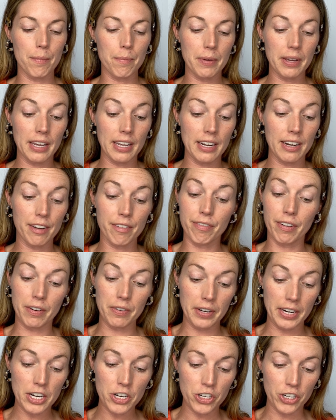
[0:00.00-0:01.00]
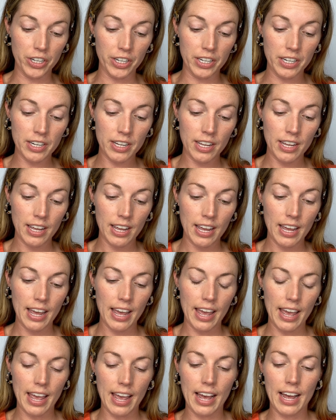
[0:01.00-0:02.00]
in a foundation,
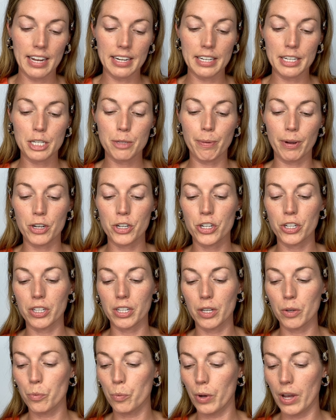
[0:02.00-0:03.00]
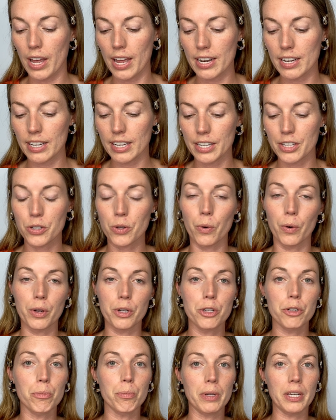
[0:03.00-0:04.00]
and especially when it's
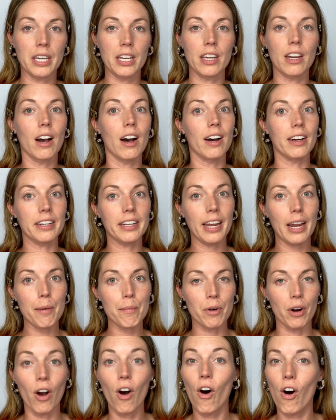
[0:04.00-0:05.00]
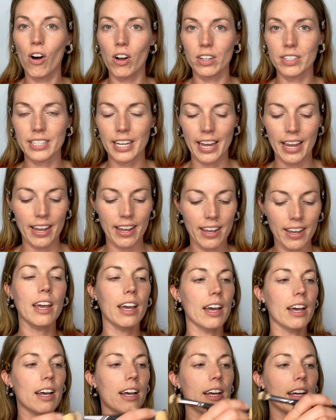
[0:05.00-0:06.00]
going to be on camera all day.
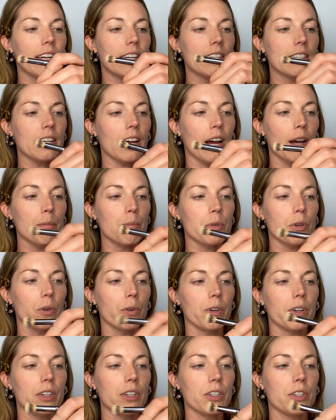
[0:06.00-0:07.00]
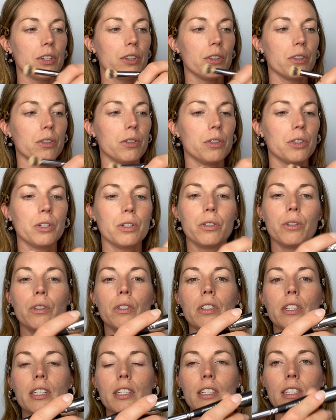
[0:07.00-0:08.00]
And I'm going to
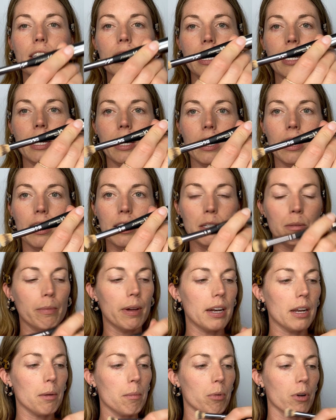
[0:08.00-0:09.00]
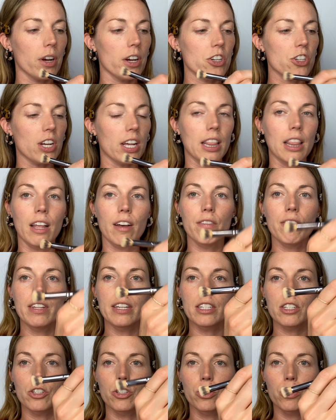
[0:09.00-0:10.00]
use, this is the It Cosmetic brush. I love
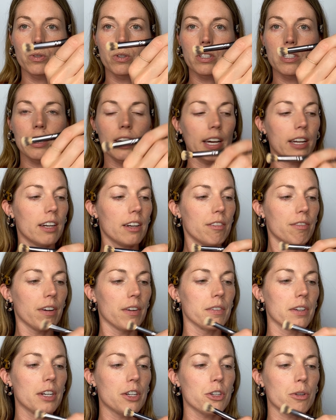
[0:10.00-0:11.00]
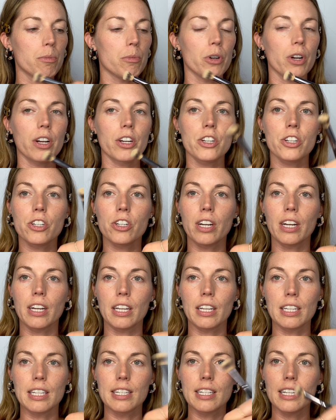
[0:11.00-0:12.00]
this dual-sided foundation brush and
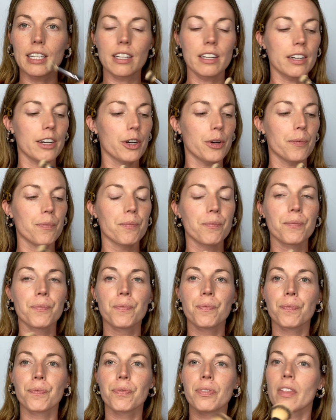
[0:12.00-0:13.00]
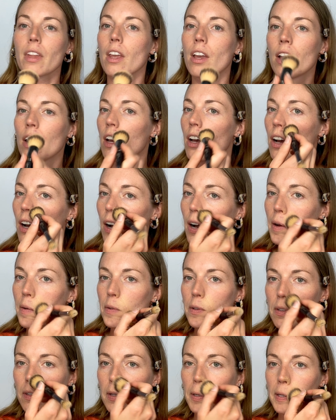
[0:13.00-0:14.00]
concealer. I'm
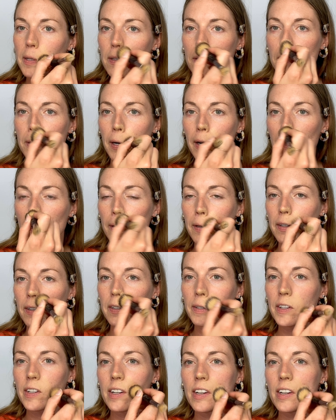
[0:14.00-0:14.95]
just gonna start